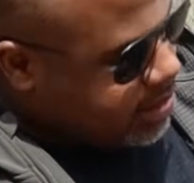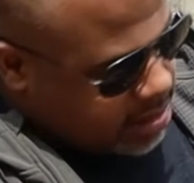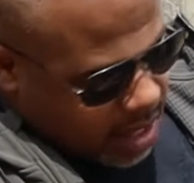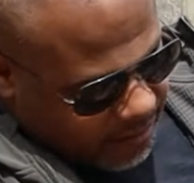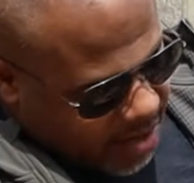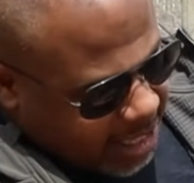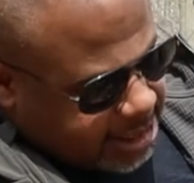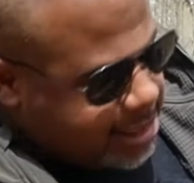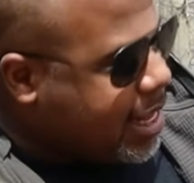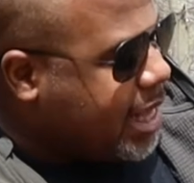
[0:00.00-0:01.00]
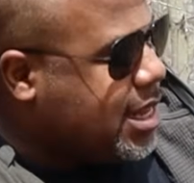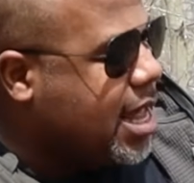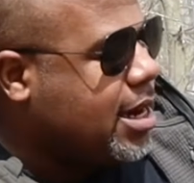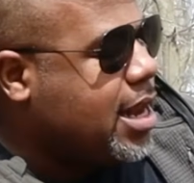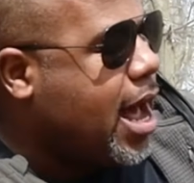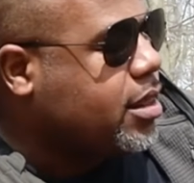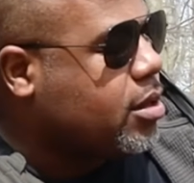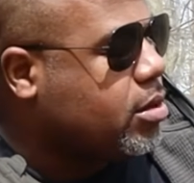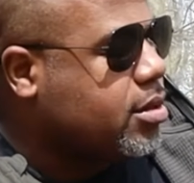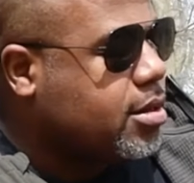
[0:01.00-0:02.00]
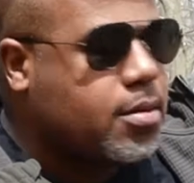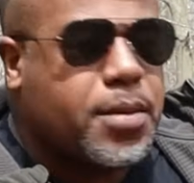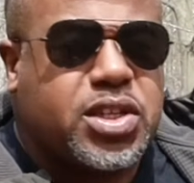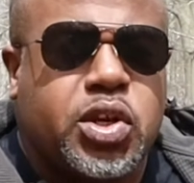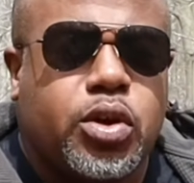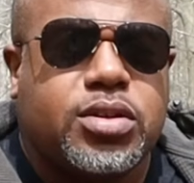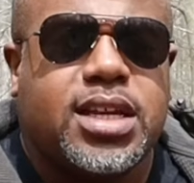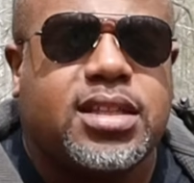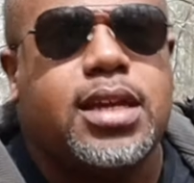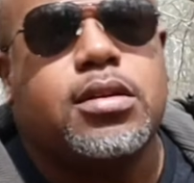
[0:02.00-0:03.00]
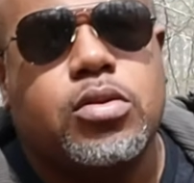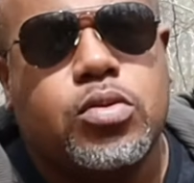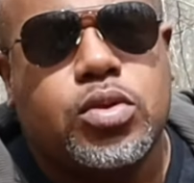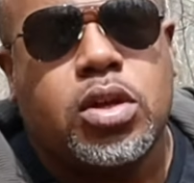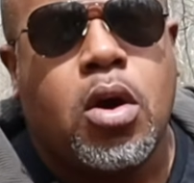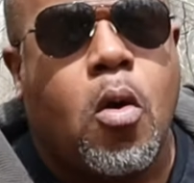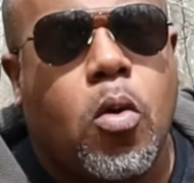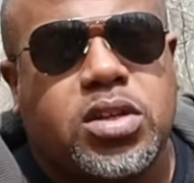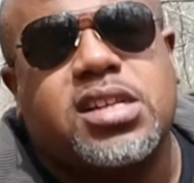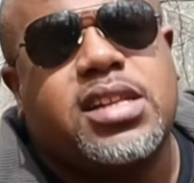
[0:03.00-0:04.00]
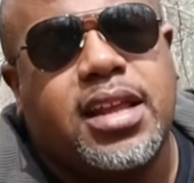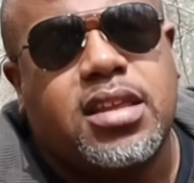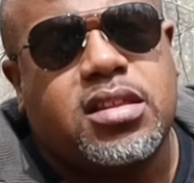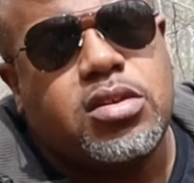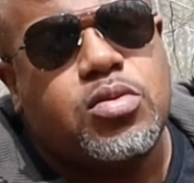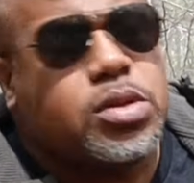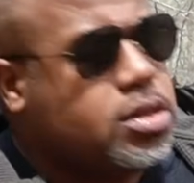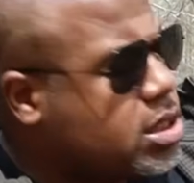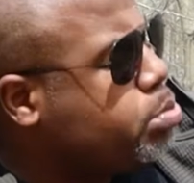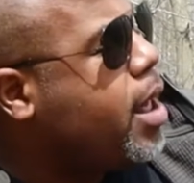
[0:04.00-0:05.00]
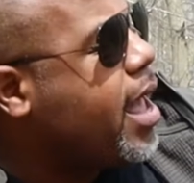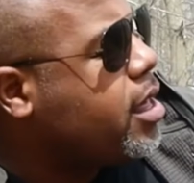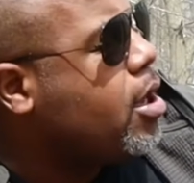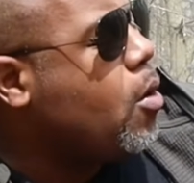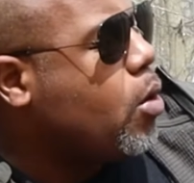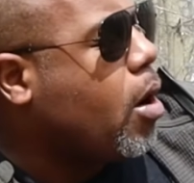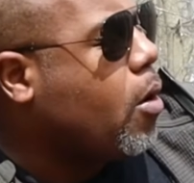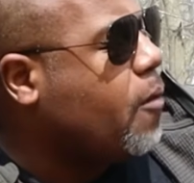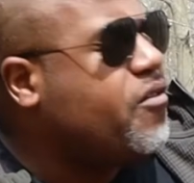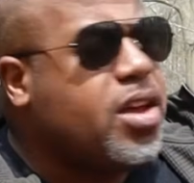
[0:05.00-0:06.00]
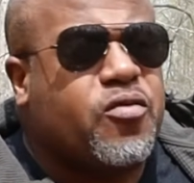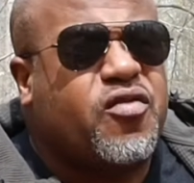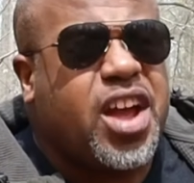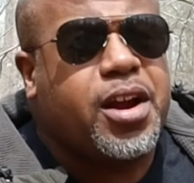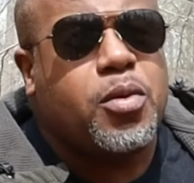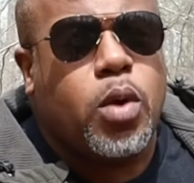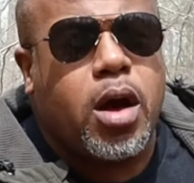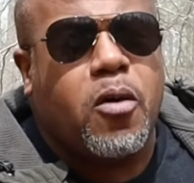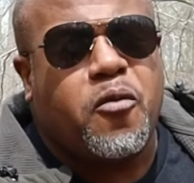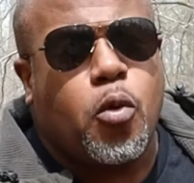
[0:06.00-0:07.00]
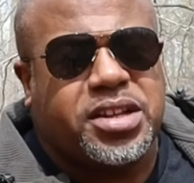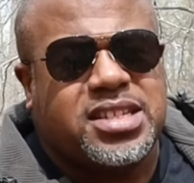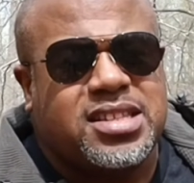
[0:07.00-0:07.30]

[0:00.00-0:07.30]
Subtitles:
tough. I actually like that a lot. The materials that they use or selected to use on this pack fit very well for its